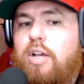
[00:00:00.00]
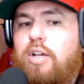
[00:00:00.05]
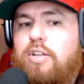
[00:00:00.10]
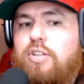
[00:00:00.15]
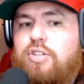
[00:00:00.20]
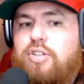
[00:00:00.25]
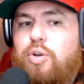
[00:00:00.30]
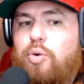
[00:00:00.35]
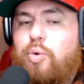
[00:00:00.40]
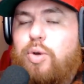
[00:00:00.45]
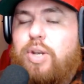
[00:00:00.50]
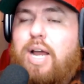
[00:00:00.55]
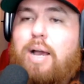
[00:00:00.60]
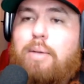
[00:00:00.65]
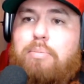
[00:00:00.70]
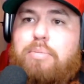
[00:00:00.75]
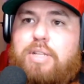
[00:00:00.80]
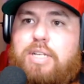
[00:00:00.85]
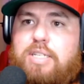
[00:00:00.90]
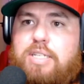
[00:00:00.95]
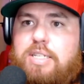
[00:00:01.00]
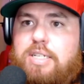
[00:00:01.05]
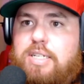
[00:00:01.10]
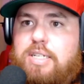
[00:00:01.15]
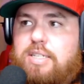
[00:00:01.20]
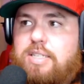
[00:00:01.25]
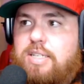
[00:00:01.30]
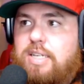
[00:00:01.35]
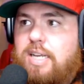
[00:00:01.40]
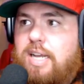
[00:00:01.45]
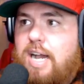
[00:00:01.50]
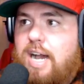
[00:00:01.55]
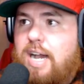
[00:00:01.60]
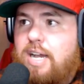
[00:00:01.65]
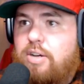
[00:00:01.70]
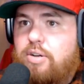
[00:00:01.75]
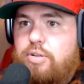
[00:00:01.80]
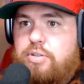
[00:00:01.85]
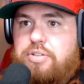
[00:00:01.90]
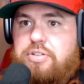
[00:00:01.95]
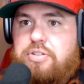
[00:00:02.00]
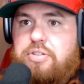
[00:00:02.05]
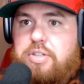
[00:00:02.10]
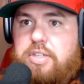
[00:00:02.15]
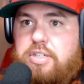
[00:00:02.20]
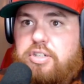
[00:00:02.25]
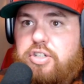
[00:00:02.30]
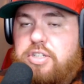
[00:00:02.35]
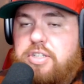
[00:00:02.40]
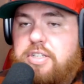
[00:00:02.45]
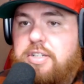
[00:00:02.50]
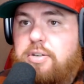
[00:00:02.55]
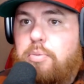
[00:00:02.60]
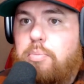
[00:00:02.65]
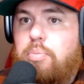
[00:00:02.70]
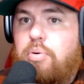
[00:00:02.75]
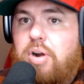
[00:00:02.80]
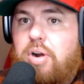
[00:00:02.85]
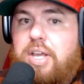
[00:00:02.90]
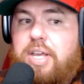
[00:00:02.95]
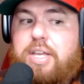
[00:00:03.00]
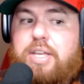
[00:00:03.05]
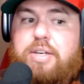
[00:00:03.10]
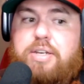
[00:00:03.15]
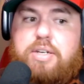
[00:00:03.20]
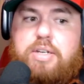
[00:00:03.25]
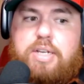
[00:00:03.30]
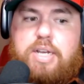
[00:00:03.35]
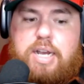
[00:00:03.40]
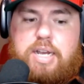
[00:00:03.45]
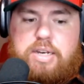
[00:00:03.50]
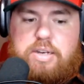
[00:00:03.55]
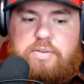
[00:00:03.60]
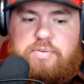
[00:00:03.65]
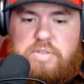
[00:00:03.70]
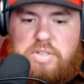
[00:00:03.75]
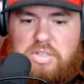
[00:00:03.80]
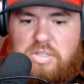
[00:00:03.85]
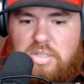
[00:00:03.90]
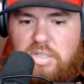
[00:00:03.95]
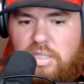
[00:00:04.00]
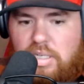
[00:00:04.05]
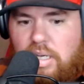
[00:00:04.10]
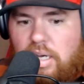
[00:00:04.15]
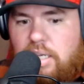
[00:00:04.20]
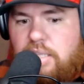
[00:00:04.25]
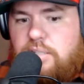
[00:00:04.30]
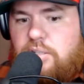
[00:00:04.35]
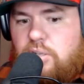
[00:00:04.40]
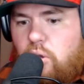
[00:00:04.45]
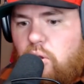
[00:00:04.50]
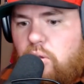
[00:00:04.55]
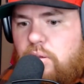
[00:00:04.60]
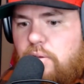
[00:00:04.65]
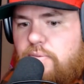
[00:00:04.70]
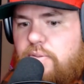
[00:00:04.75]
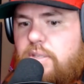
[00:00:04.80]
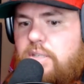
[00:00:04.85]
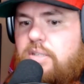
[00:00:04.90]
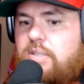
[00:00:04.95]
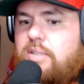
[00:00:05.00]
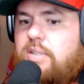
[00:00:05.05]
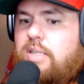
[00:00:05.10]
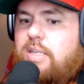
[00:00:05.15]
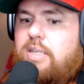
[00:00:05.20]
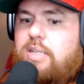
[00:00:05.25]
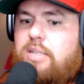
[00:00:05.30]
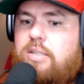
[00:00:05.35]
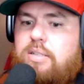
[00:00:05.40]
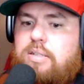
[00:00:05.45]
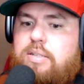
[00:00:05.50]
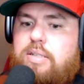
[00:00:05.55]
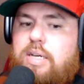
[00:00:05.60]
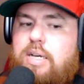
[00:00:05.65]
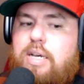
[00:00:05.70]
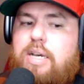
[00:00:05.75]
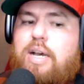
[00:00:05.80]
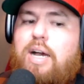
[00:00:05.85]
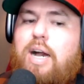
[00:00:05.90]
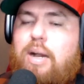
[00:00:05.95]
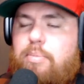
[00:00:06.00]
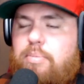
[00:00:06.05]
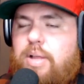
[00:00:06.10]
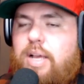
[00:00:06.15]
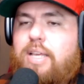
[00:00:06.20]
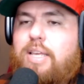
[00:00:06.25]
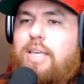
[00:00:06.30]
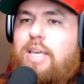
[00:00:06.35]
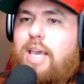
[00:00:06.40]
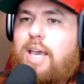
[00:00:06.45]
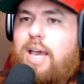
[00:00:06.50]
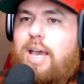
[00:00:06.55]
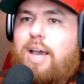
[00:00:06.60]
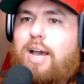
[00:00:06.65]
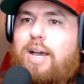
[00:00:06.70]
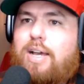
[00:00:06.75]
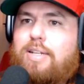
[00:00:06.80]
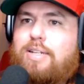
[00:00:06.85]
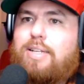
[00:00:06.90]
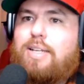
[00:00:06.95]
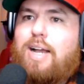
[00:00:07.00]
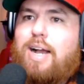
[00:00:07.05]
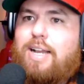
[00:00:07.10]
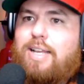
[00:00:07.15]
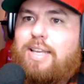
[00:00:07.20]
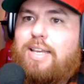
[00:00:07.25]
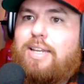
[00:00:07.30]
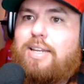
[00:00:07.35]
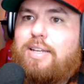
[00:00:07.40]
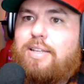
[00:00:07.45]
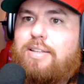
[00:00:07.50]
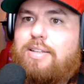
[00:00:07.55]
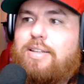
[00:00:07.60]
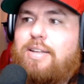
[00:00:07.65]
So when I'm listening to Kyle's logistical brain kind of discuss all of these things, I'm like, yeah, I get it.